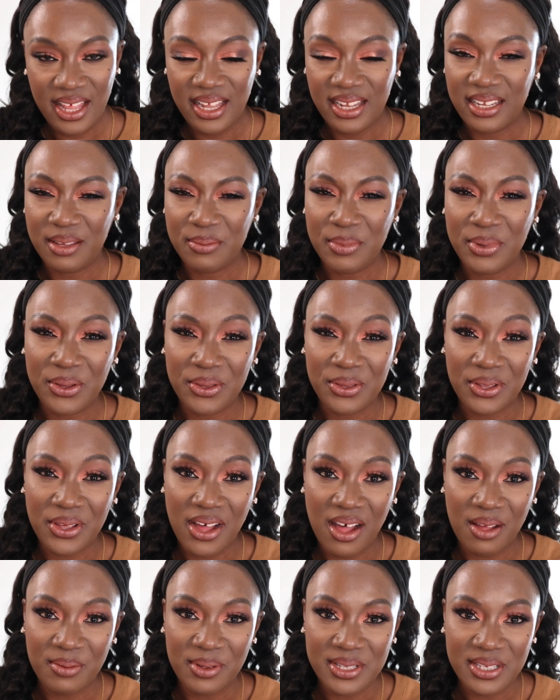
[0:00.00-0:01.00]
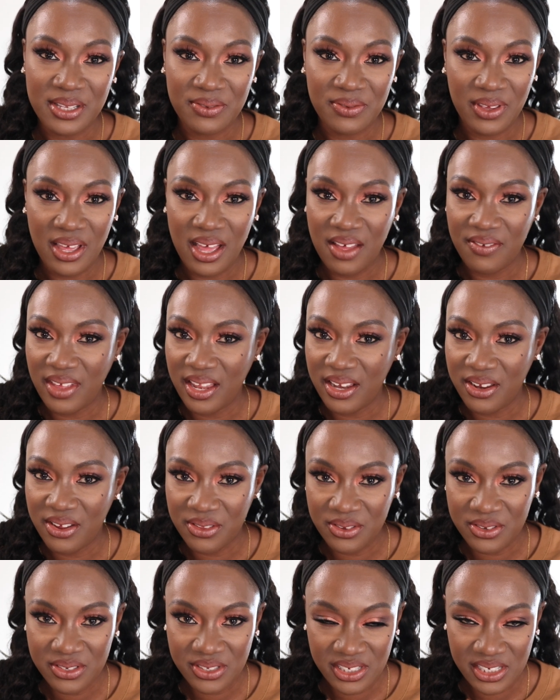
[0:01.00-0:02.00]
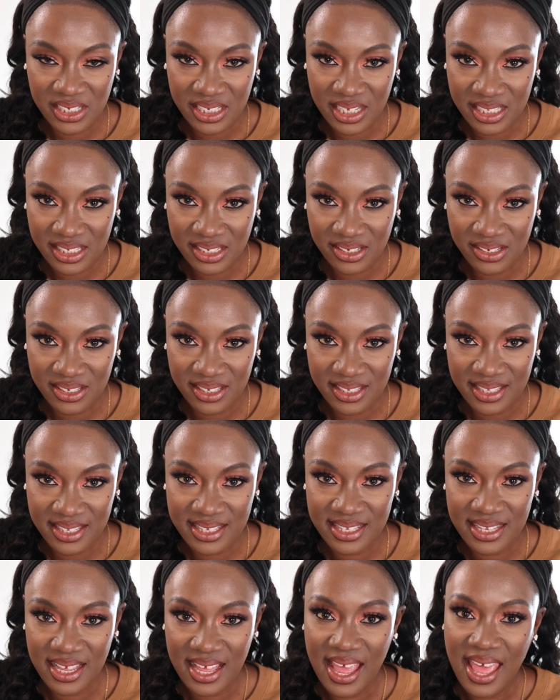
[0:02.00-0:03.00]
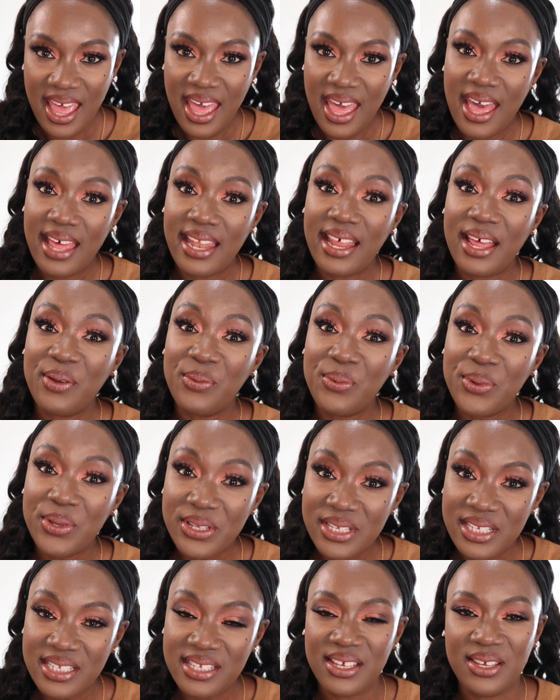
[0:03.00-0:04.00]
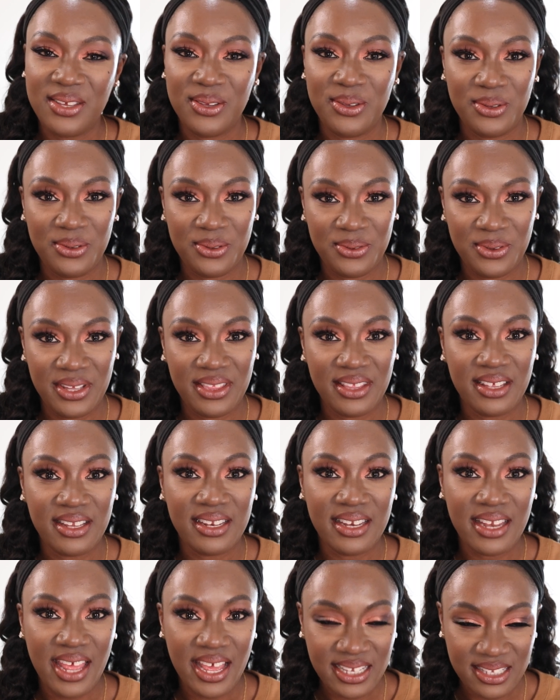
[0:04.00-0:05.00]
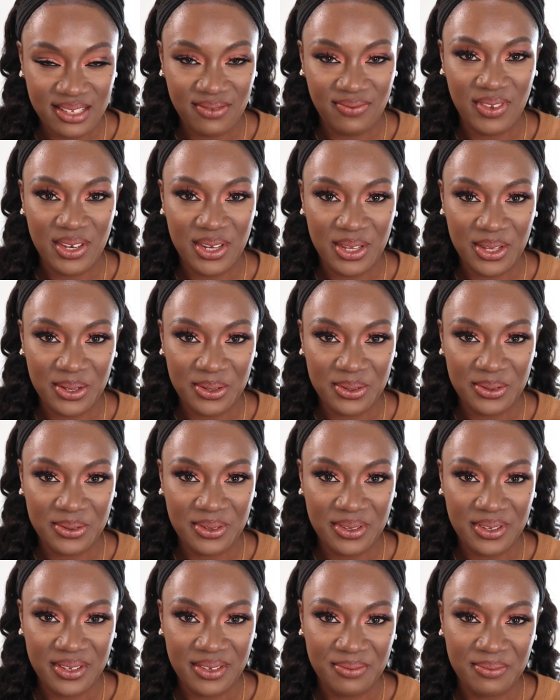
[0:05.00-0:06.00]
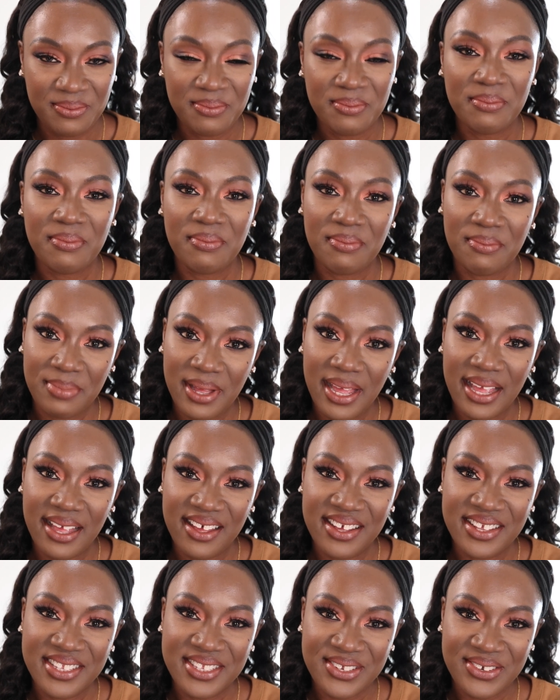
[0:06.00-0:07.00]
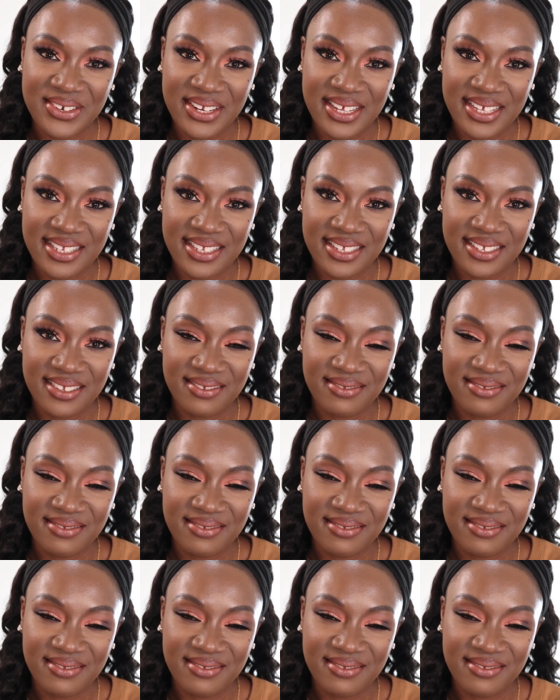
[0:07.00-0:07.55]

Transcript: Let me know in the comments if you have any other suggestions, and I will see you in the next video, by God's grace.